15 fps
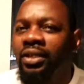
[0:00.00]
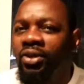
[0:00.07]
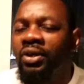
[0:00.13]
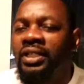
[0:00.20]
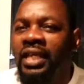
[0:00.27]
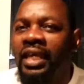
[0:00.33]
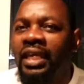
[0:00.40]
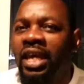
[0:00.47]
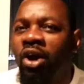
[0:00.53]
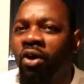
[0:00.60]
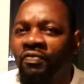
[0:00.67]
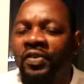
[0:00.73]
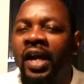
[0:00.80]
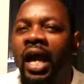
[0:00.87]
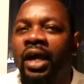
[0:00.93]
you know, take care
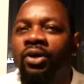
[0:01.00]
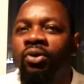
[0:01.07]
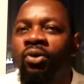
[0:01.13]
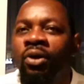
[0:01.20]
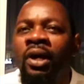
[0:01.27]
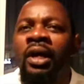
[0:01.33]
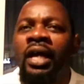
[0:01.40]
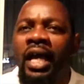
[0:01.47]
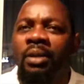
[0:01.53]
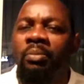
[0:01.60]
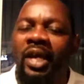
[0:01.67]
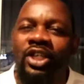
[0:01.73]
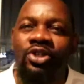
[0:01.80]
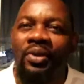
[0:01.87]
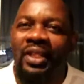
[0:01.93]
of Cairo and
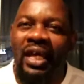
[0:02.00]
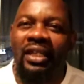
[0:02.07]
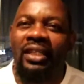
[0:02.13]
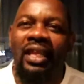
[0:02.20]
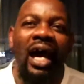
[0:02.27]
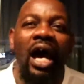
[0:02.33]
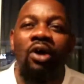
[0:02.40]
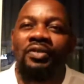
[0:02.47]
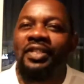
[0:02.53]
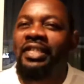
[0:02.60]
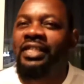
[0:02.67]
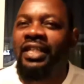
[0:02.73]
make sure that the house is